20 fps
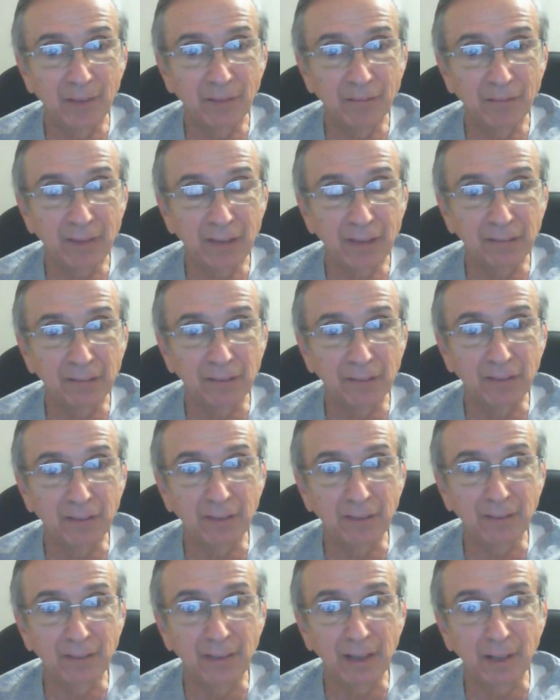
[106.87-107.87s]
research and
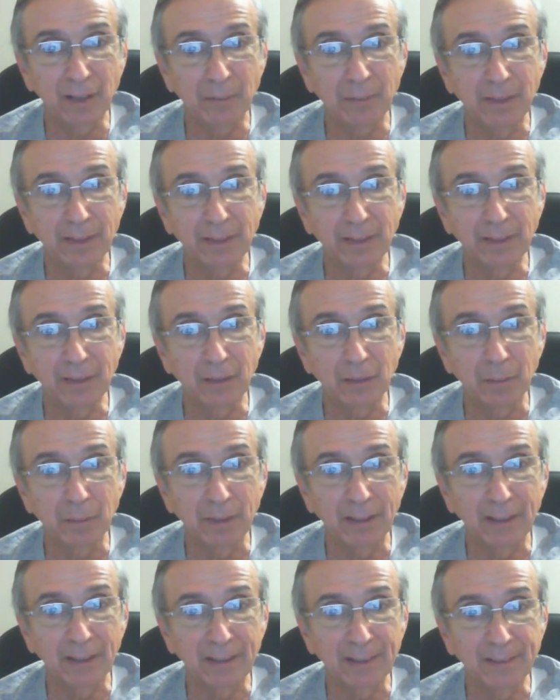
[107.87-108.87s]
development,
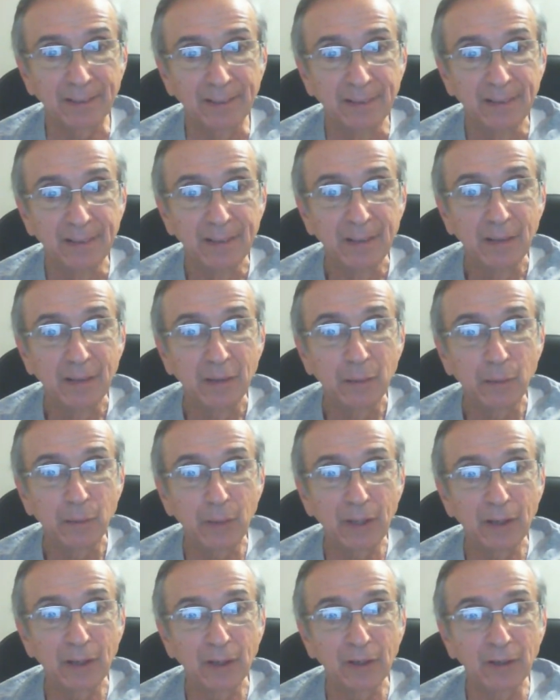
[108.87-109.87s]
global head,
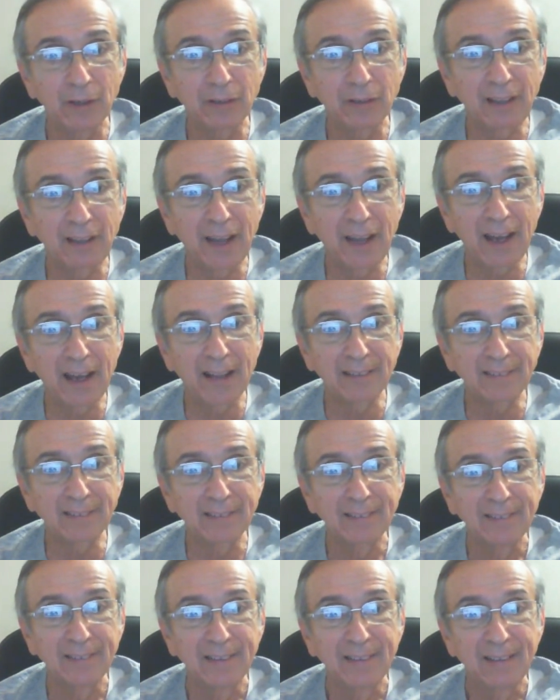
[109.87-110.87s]
we heard that
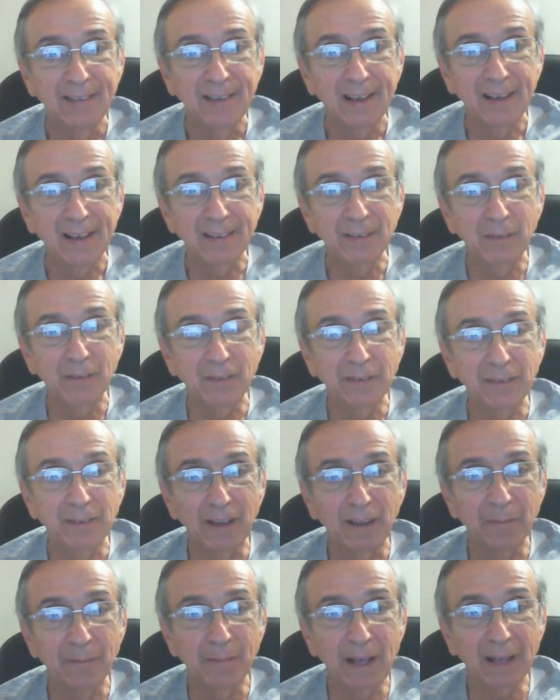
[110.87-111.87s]
there was an
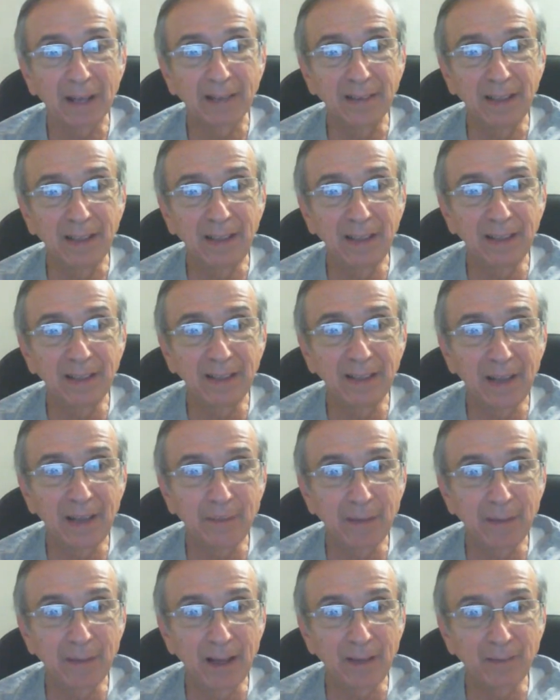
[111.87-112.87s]
unmet need in
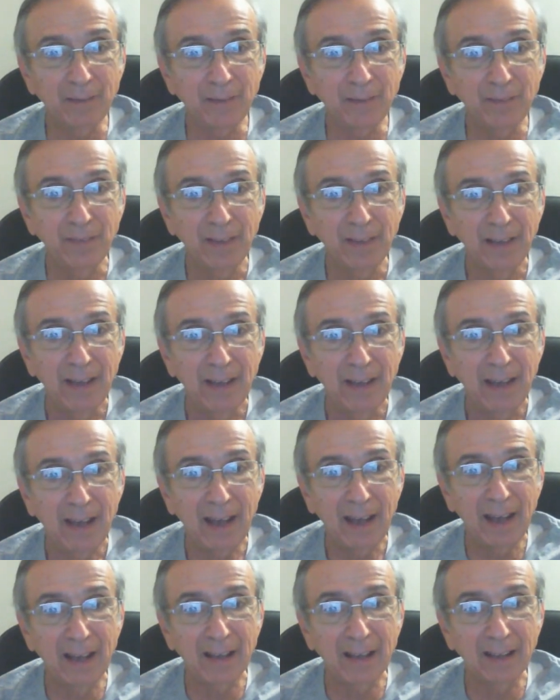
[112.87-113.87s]
MF
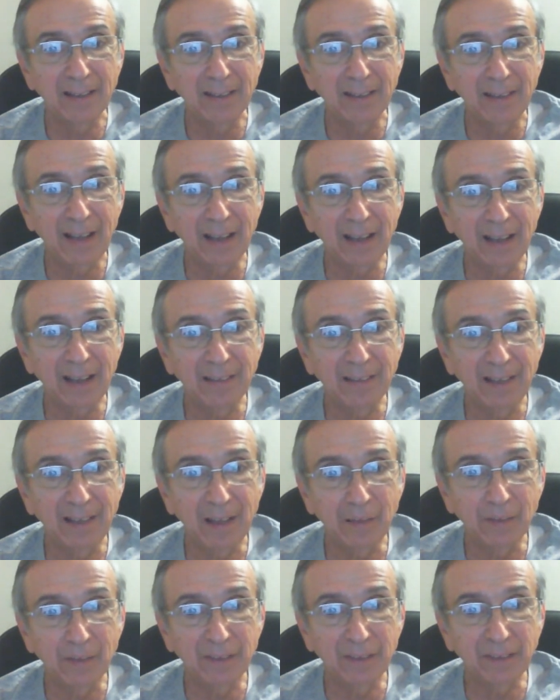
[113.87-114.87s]
and that they
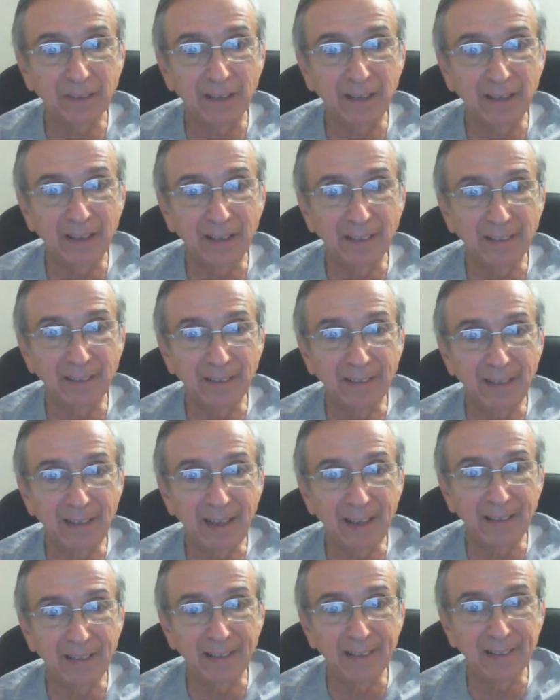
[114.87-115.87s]
were studying the
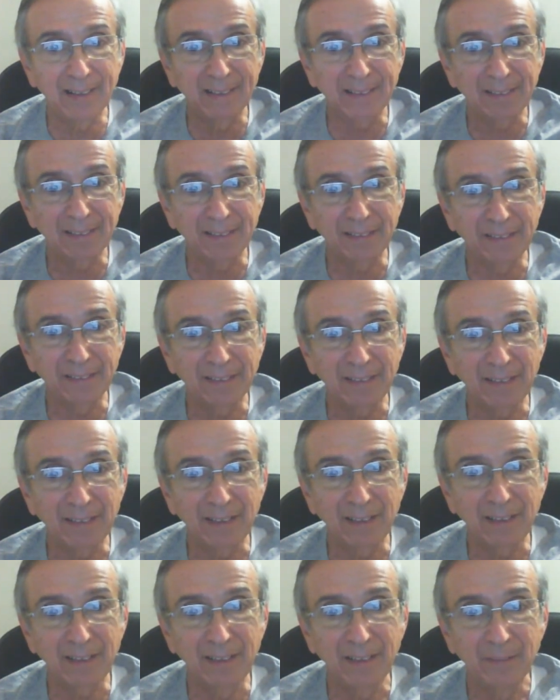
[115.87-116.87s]
data
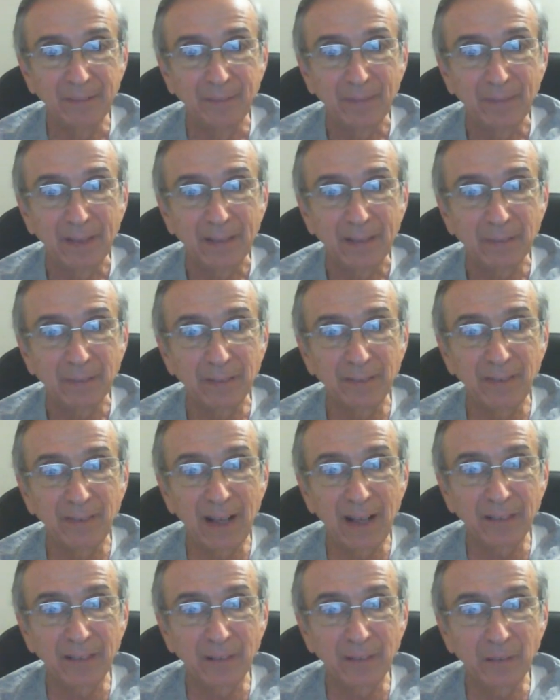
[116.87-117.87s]
to
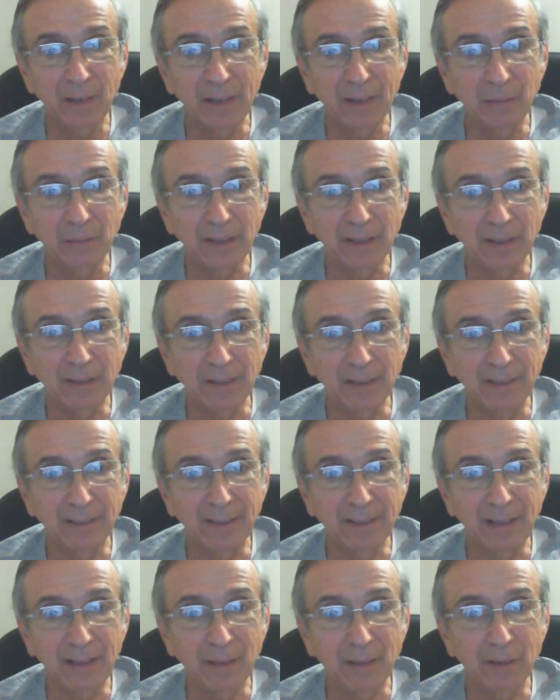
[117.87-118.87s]
evaluate whether
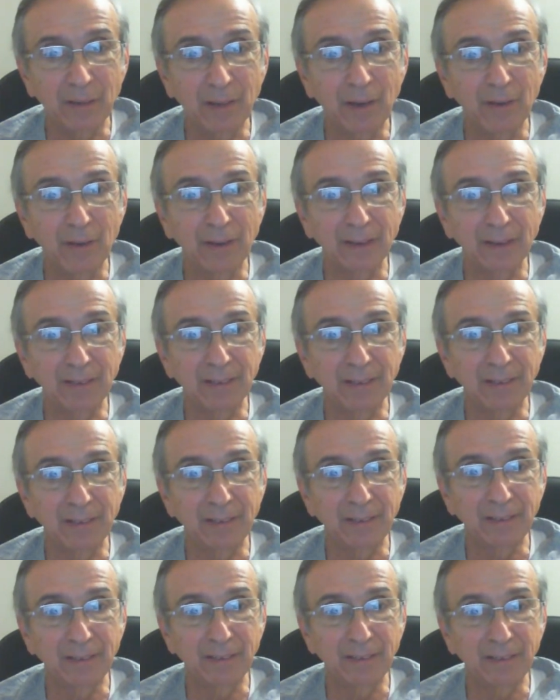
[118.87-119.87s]
they were going to
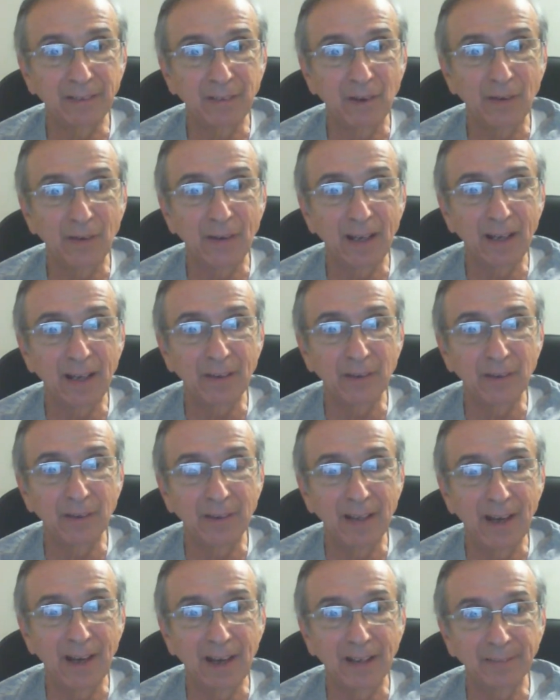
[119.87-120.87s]
go ahead or
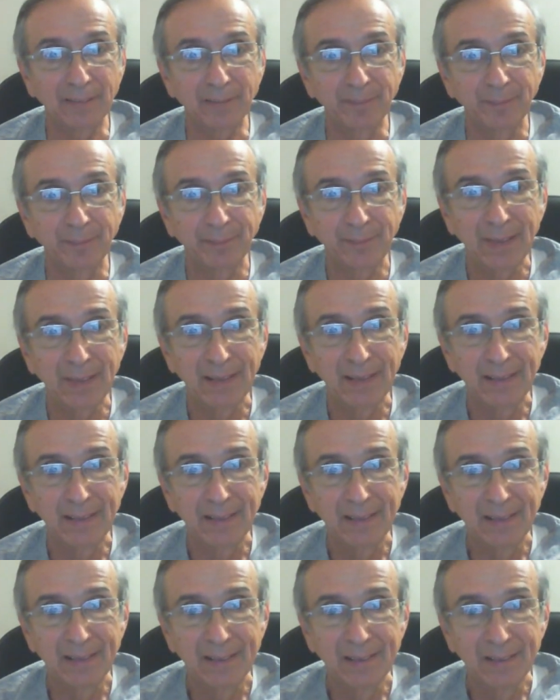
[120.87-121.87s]
not.
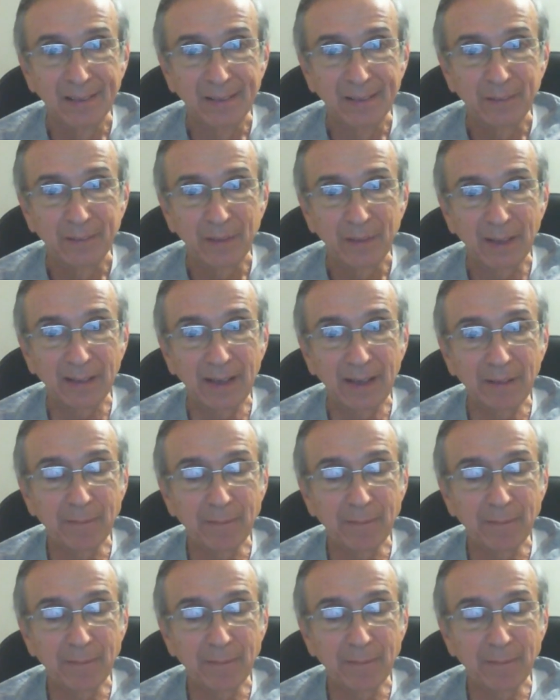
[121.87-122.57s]
Well, that